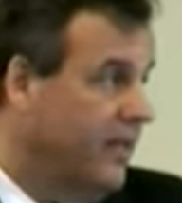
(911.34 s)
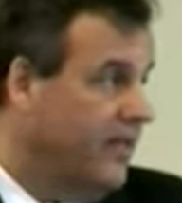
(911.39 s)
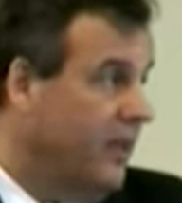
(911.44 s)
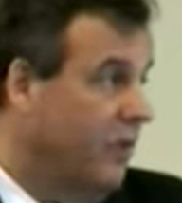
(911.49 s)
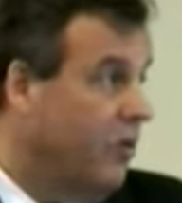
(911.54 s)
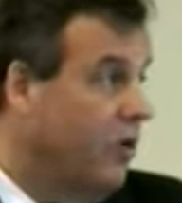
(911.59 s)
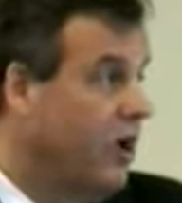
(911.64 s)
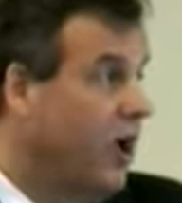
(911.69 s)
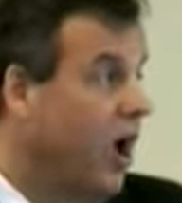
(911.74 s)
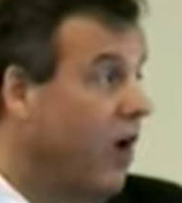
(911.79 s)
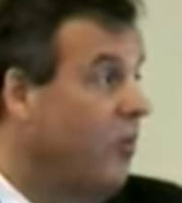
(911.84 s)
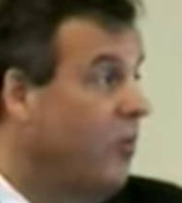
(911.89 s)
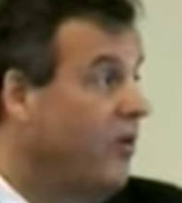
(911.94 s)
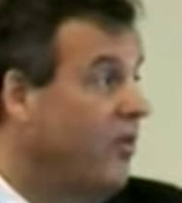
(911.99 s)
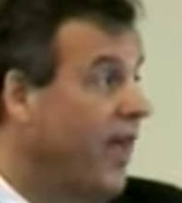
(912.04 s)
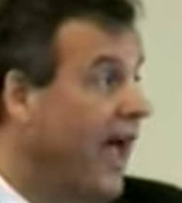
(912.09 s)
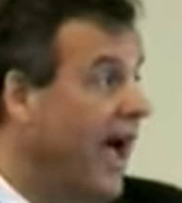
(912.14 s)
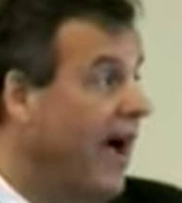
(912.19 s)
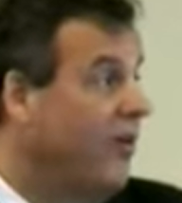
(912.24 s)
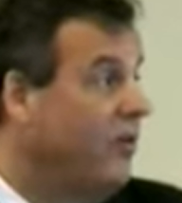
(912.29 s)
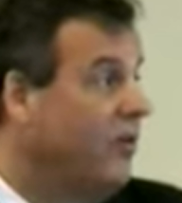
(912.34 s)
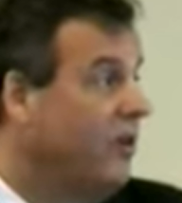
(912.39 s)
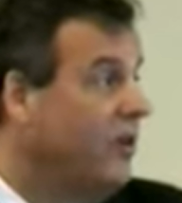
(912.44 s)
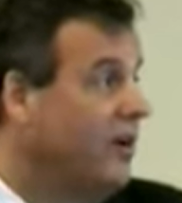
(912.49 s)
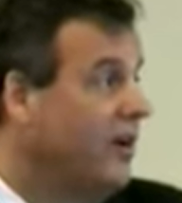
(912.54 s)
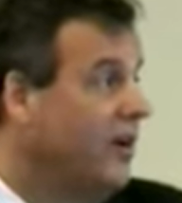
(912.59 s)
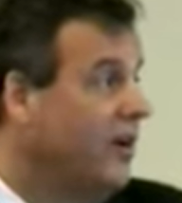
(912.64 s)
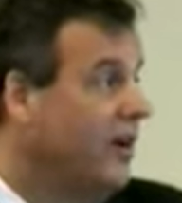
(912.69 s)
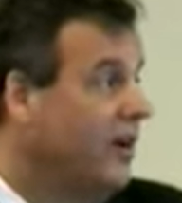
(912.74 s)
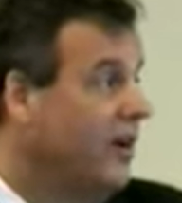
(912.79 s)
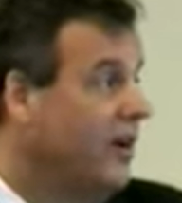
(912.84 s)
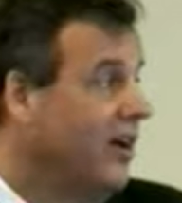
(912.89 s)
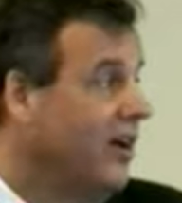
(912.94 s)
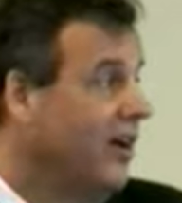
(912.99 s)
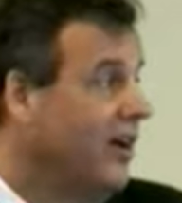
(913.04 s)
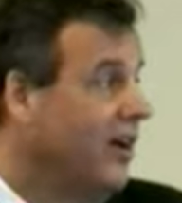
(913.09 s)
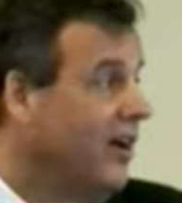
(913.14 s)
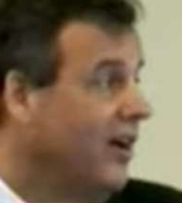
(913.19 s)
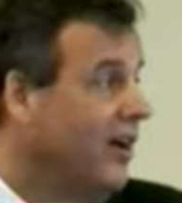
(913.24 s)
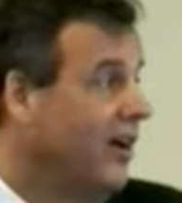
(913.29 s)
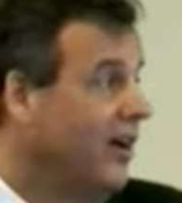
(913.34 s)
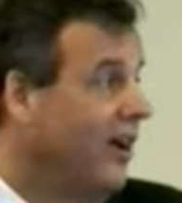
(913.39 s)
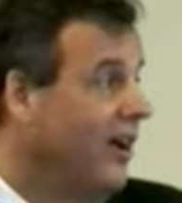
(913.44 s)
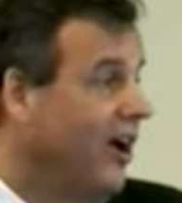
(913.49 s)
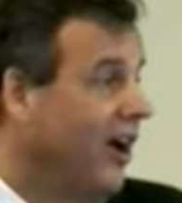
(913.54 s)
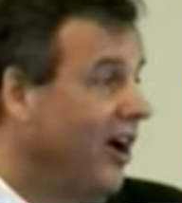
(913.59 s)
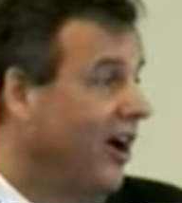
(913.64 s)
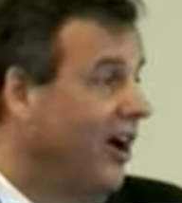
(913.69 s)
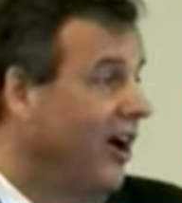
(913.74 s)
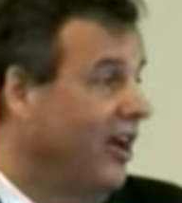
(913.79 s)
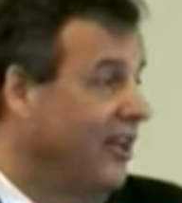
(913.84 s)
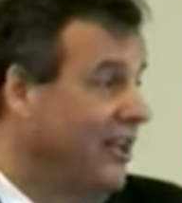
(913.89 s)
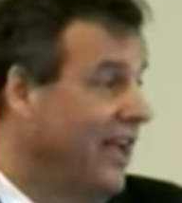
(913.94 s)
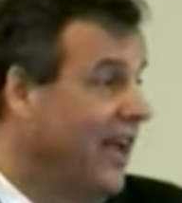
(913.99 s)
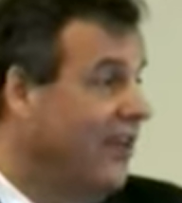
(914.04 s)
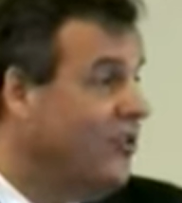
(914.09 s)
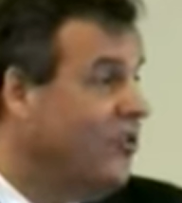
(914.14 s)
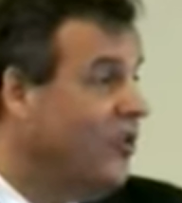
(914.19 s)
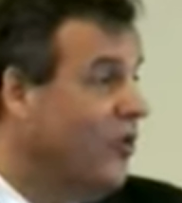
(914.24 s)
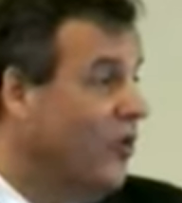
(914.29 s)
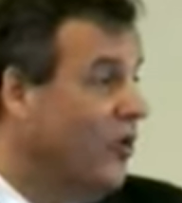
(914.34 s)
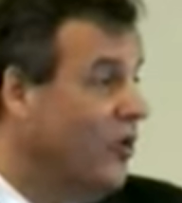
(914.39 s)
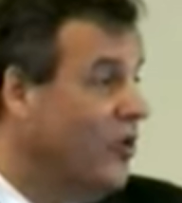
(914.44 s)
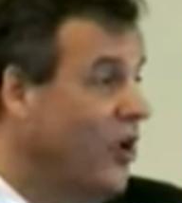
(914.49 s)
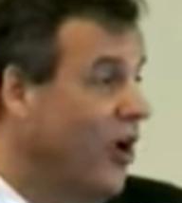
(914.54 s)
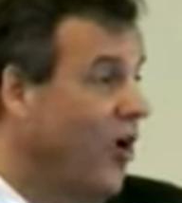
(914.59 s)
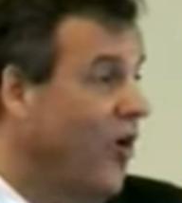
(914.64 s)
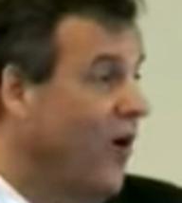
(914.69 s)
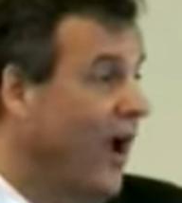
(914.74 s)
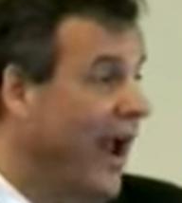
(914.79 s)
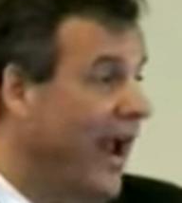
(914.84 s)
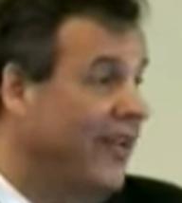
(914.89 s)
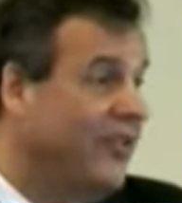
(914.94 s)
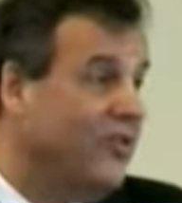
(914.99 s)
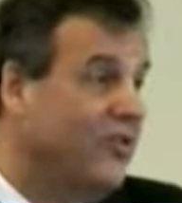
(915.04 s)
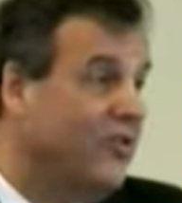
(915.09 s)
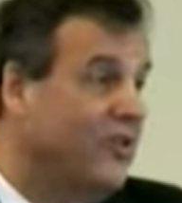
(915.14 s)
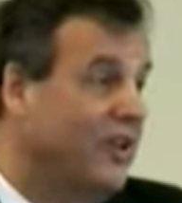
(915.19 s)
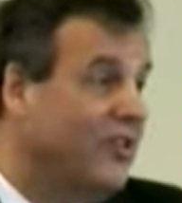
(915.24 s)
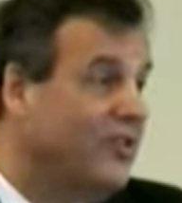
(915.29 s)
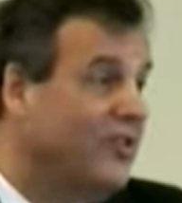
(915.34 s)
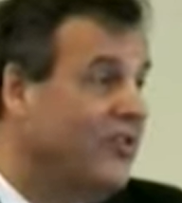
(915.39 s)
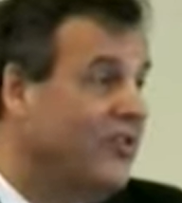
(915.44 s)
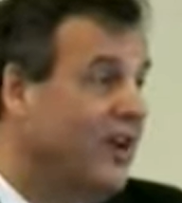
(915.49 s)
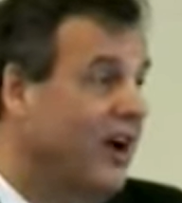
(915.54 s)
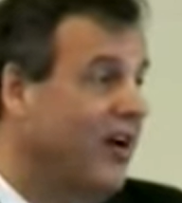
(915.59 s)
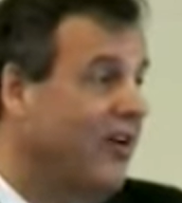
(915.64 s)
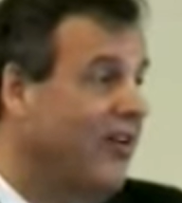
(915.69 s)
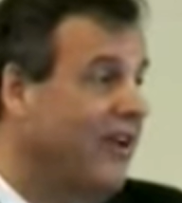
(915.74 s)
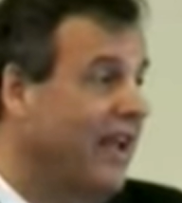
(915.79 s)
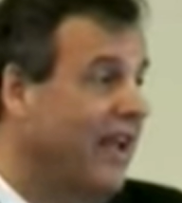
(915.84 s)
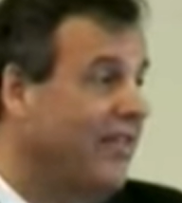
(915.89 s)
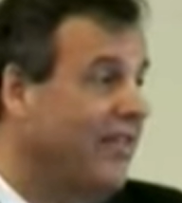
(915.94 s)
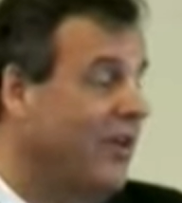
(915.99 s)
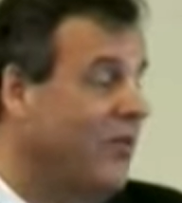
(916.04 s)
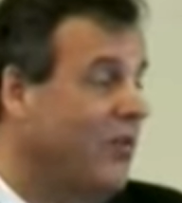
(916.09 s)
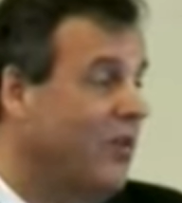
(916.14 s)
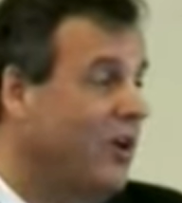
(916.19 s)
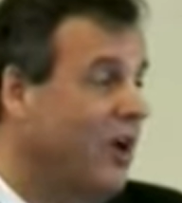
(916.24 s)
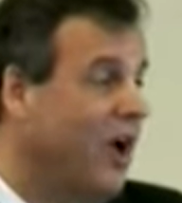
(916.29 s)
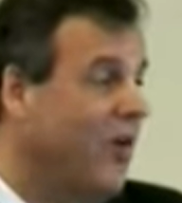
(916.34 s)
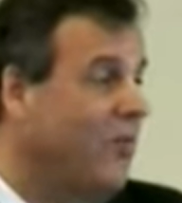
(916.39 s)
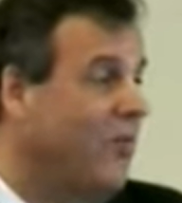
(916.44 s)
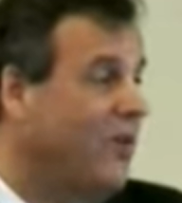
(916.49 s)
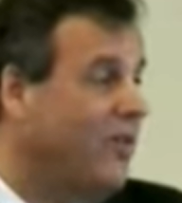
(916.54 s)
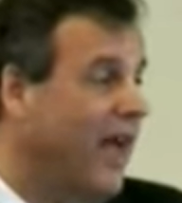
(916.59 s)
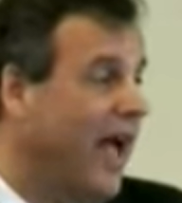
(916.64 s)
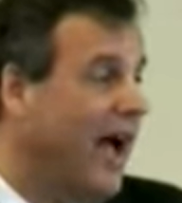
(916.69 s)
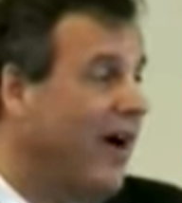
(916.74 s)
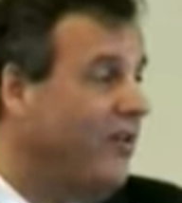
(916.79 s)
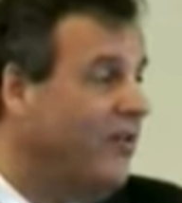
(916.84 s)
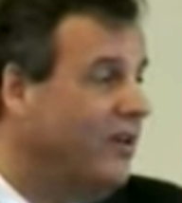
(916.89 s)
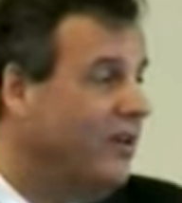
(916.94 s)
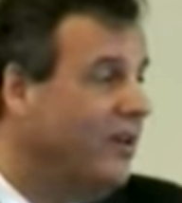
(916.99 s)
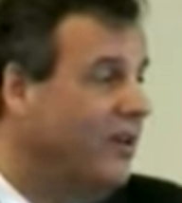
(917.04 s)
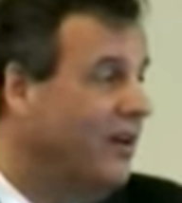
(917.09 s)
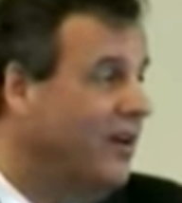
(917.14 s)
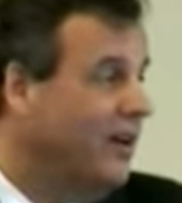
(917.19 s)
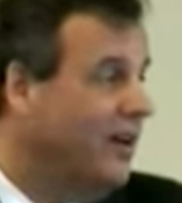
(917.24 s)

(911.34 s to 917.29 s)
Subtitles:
They will come without a yes or no answer necessarily, and they will come without